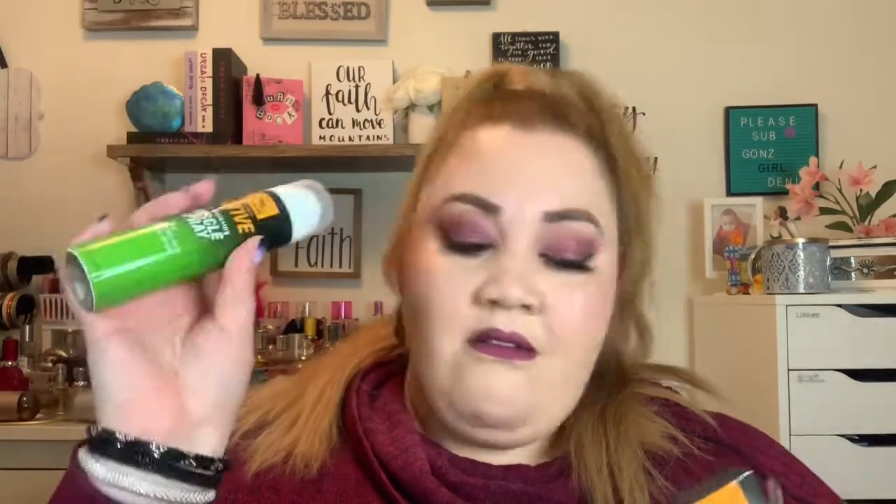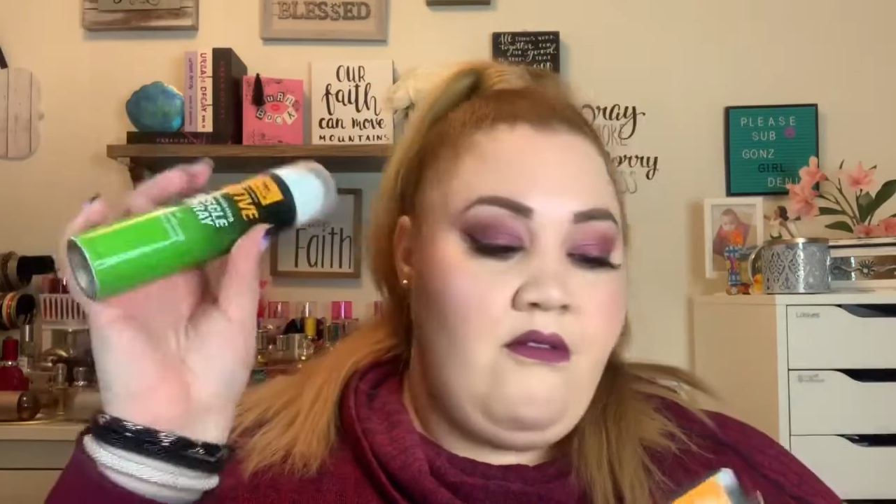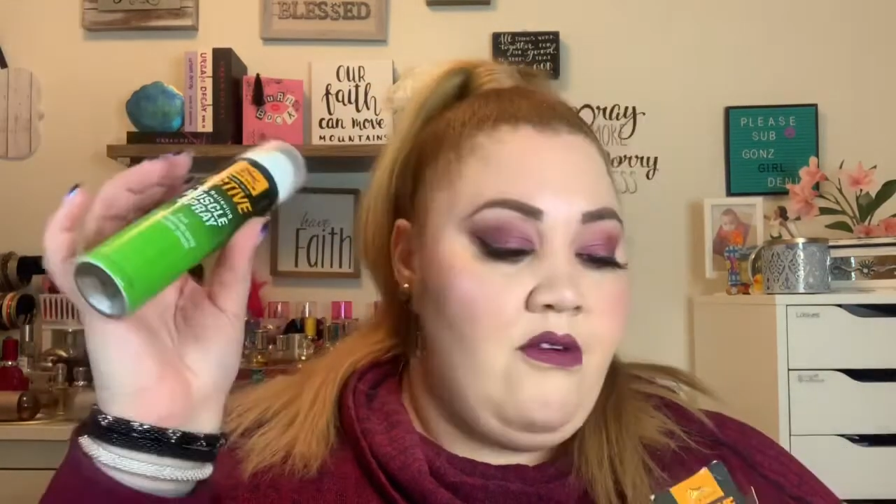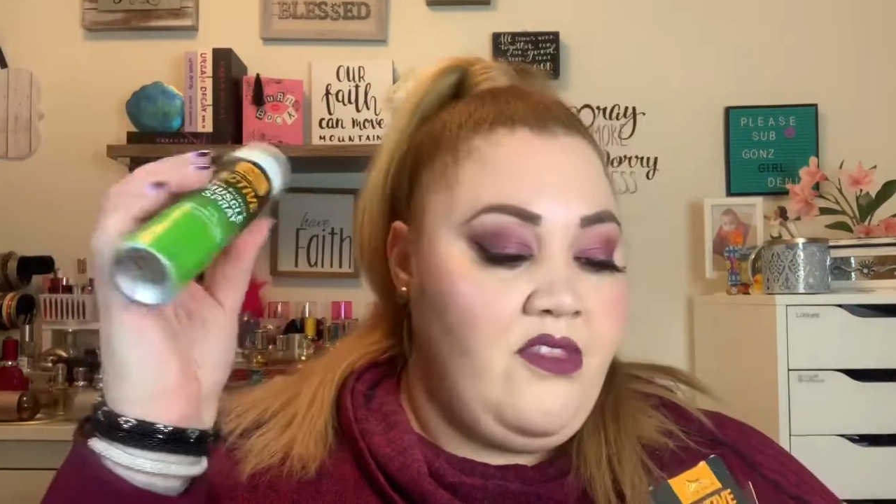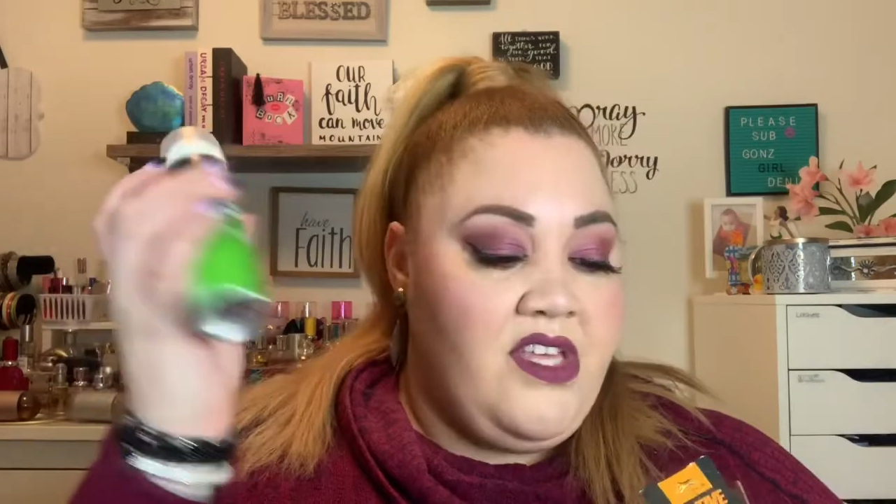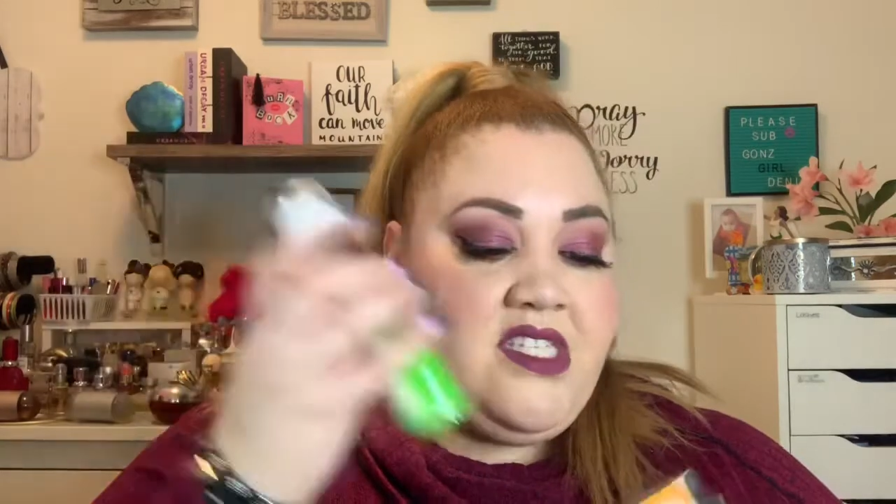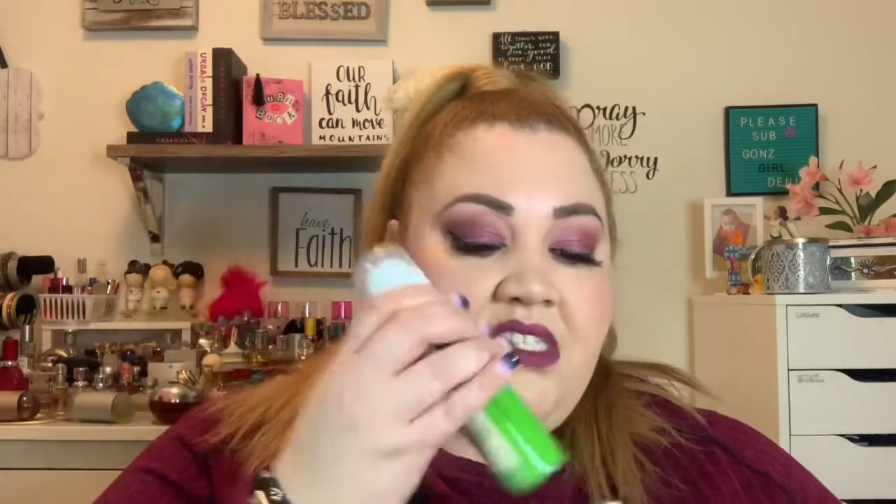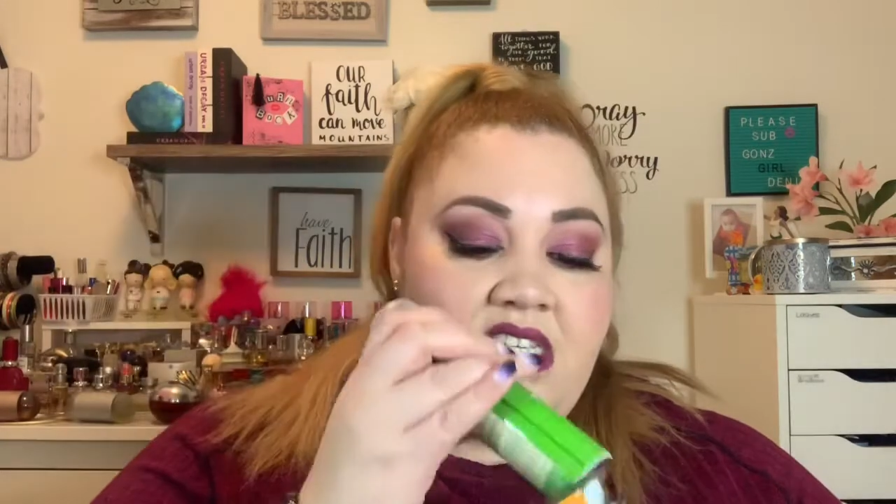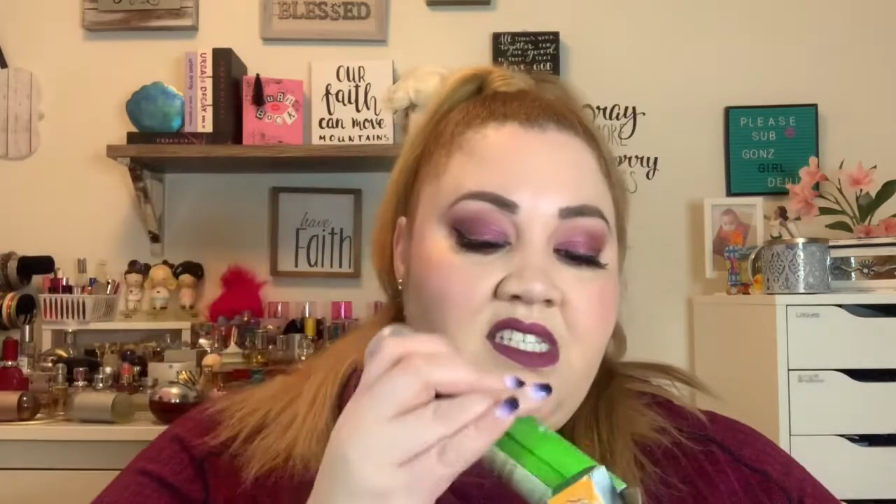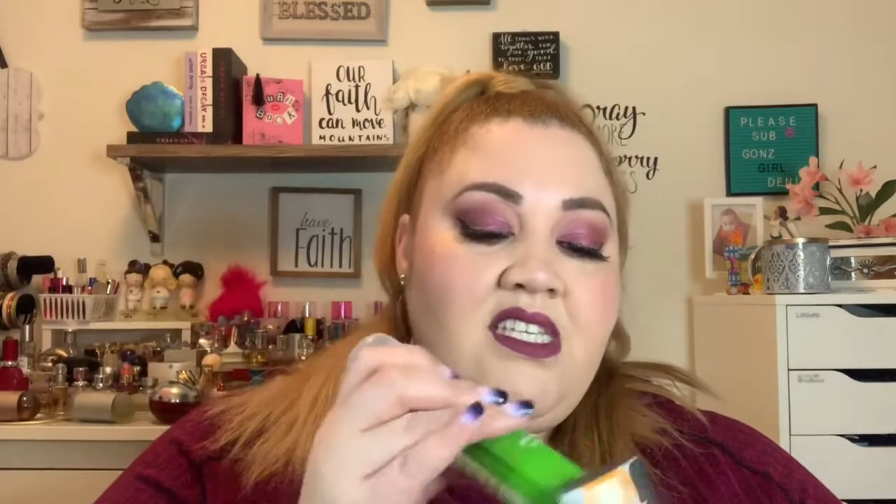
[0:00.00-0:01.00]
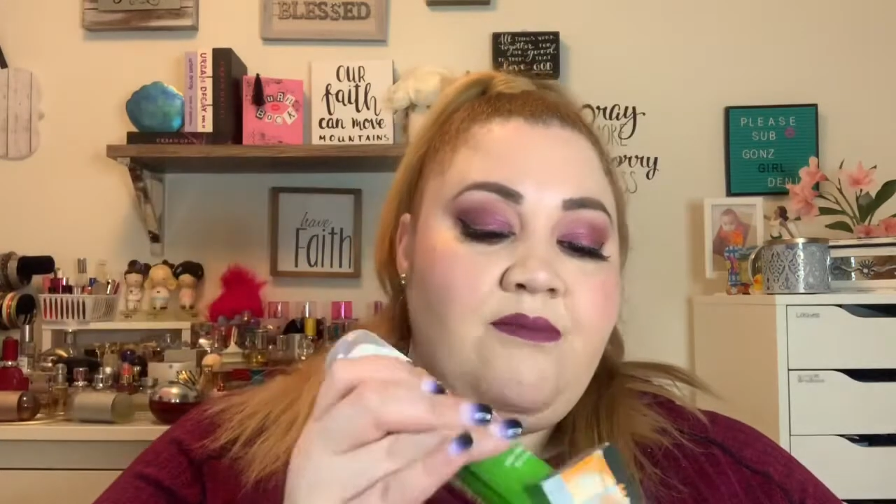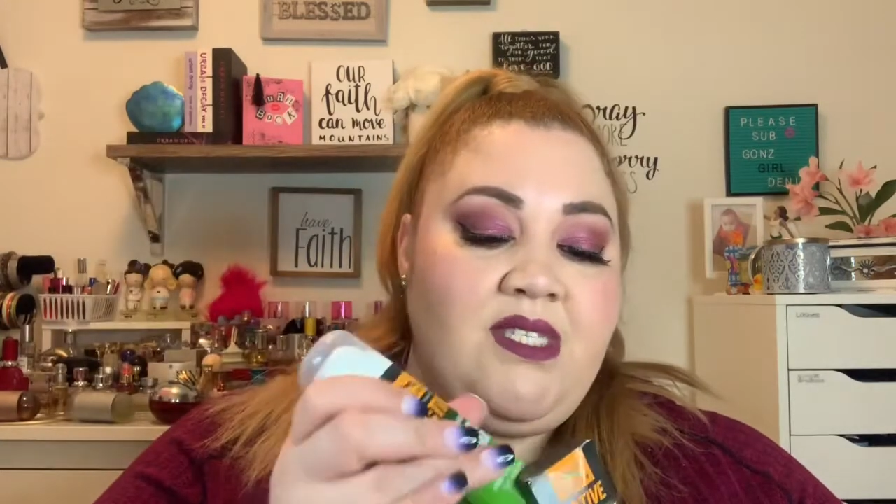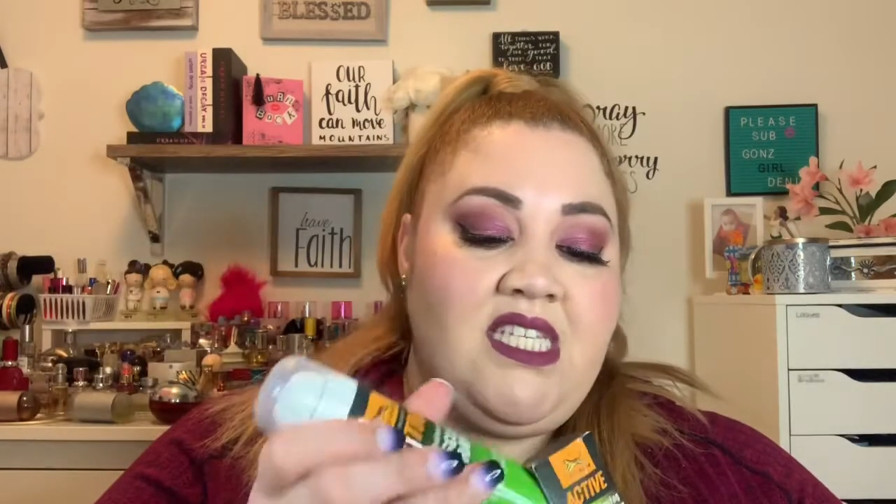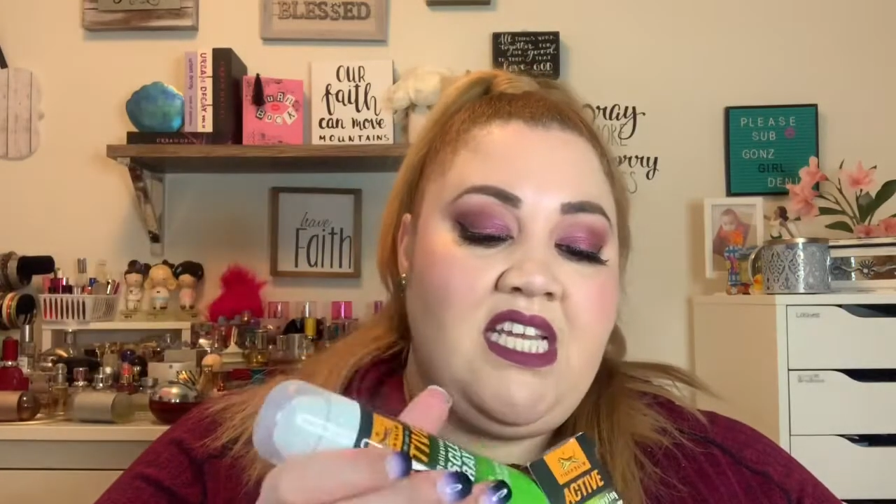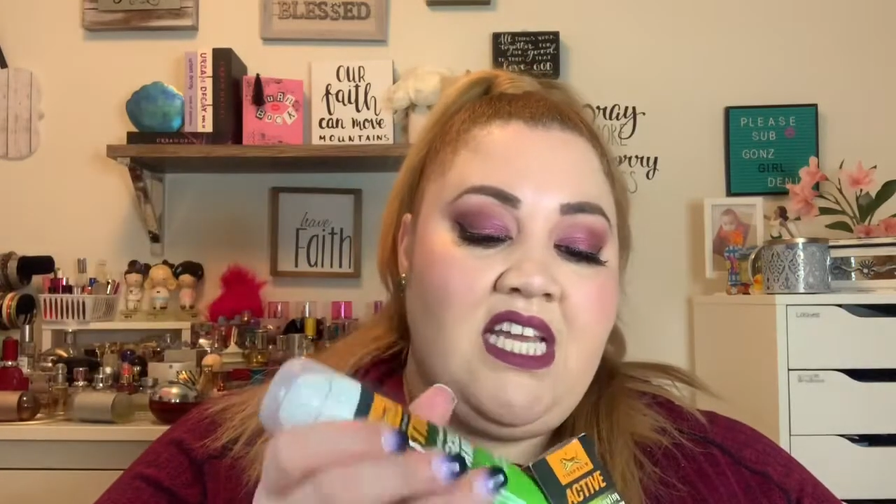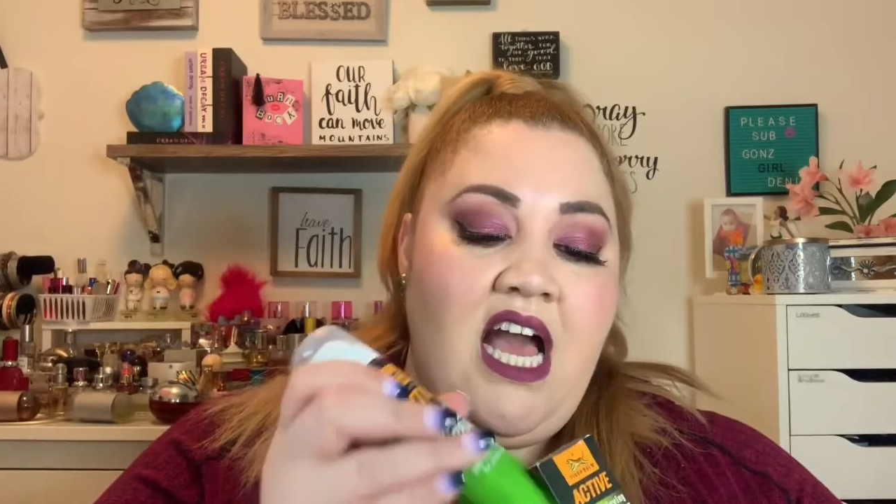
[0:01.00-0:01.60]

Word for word: oh, this, this seems neat.